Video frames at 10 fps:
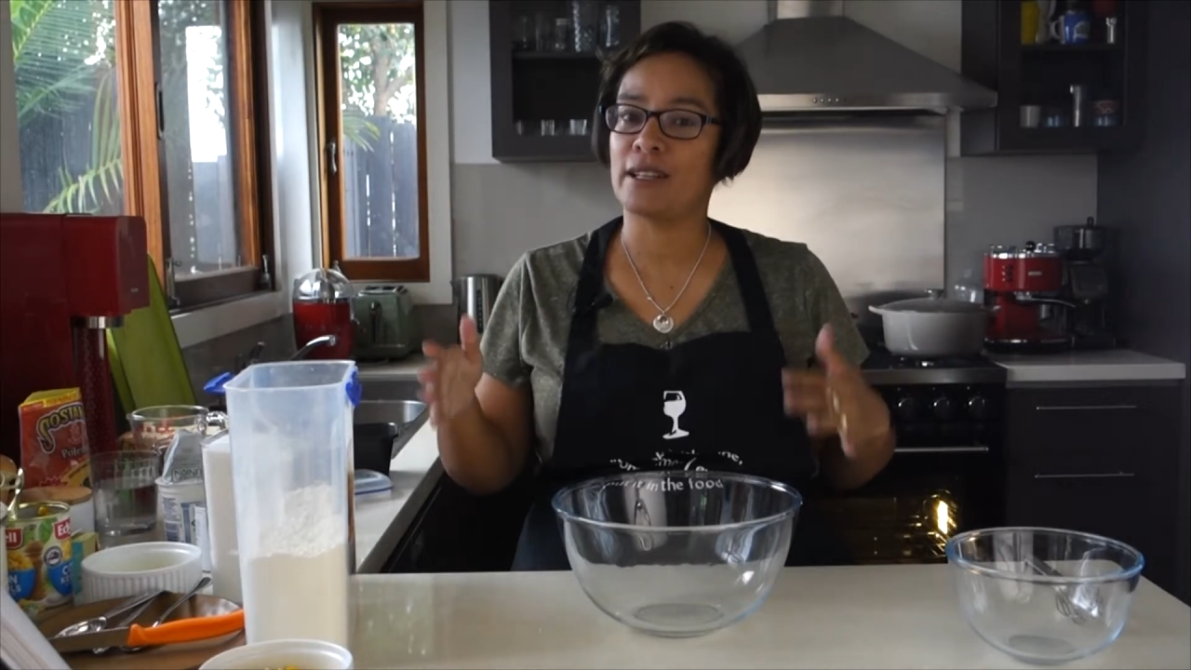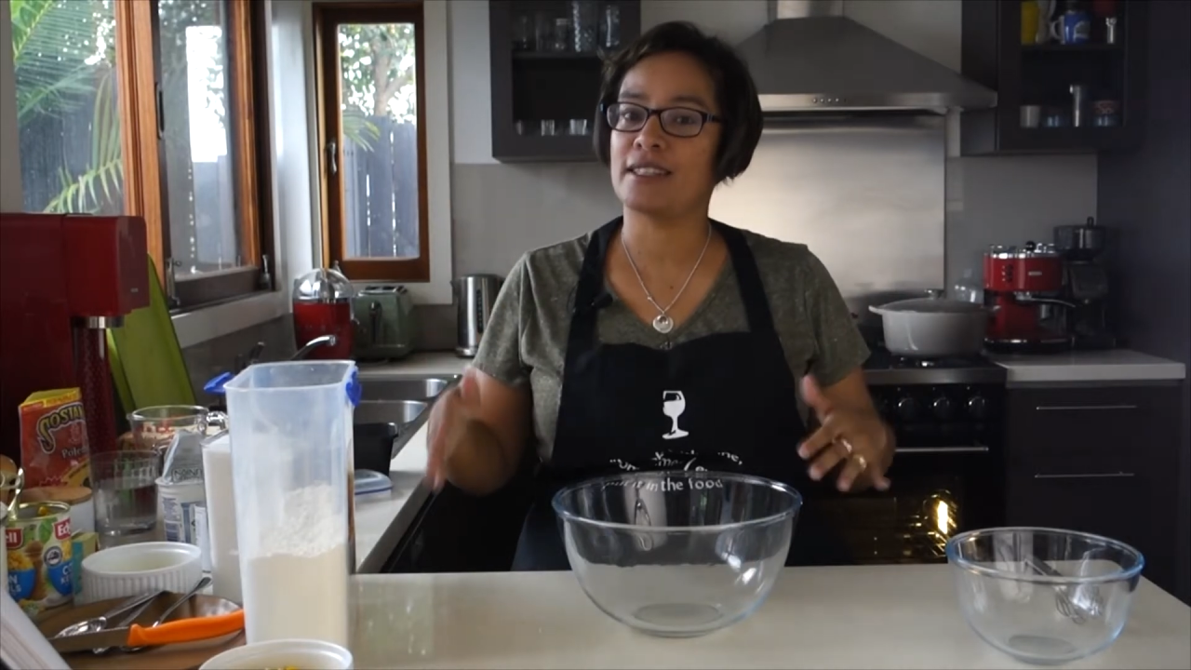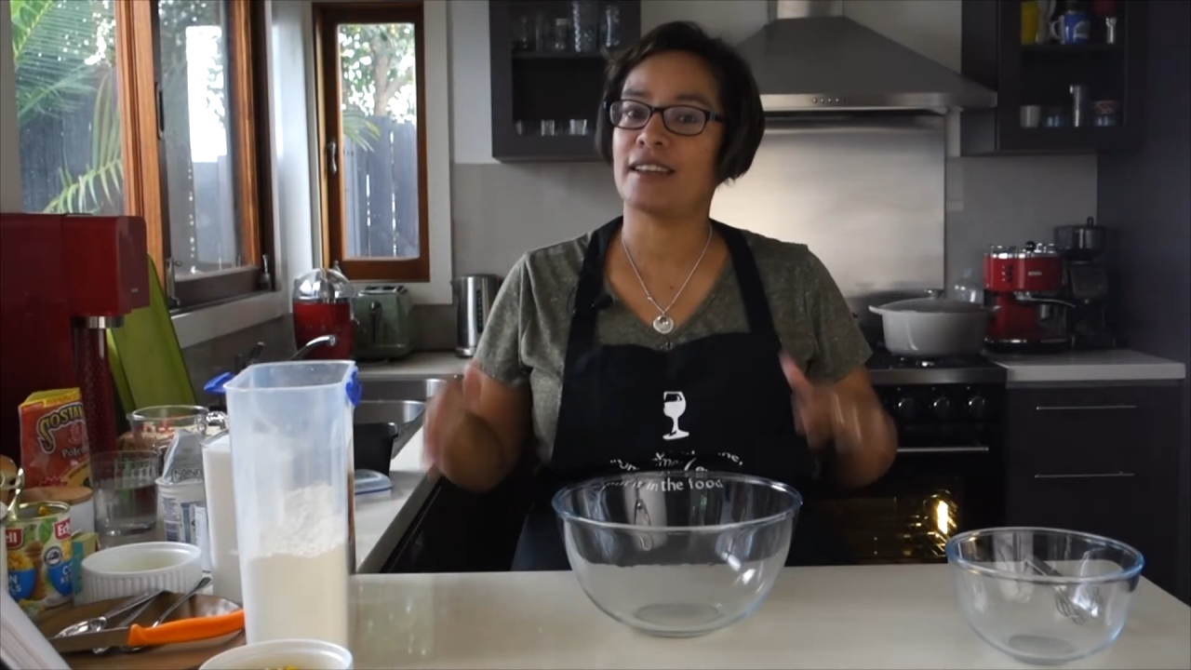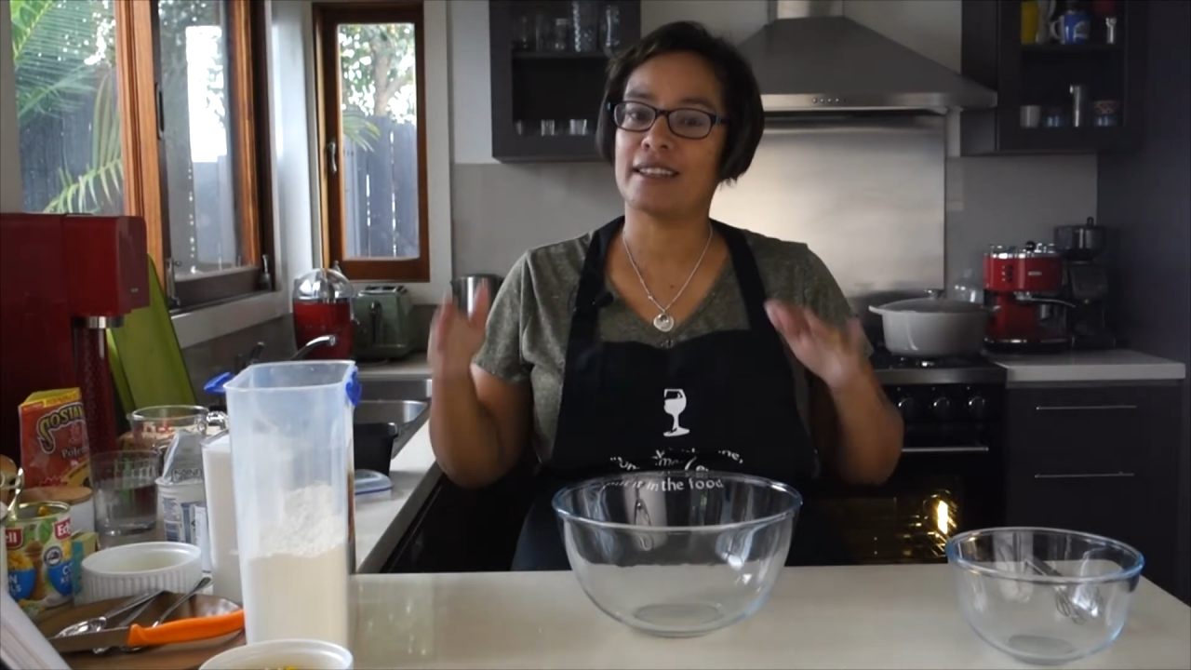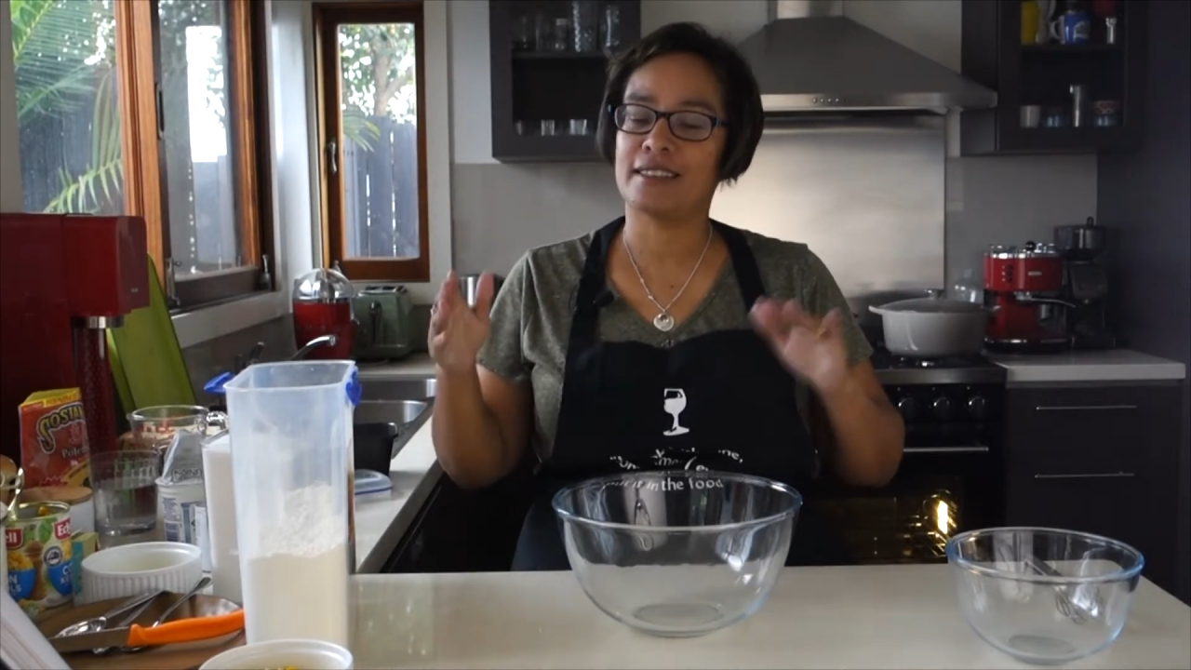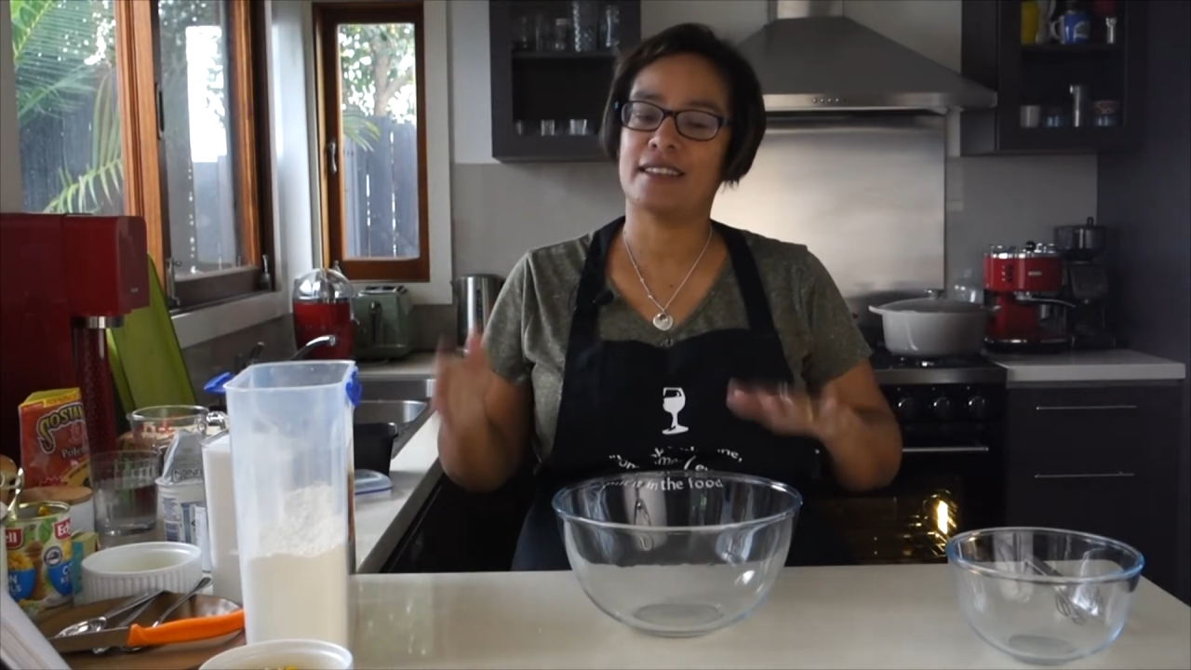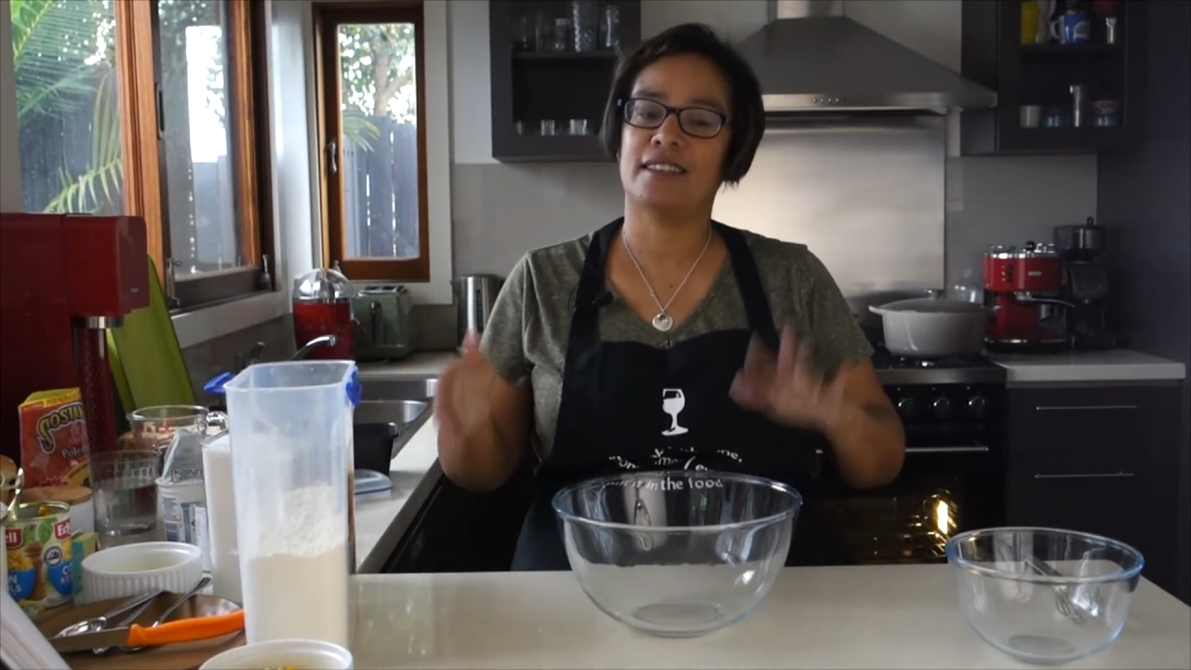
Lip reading: can send some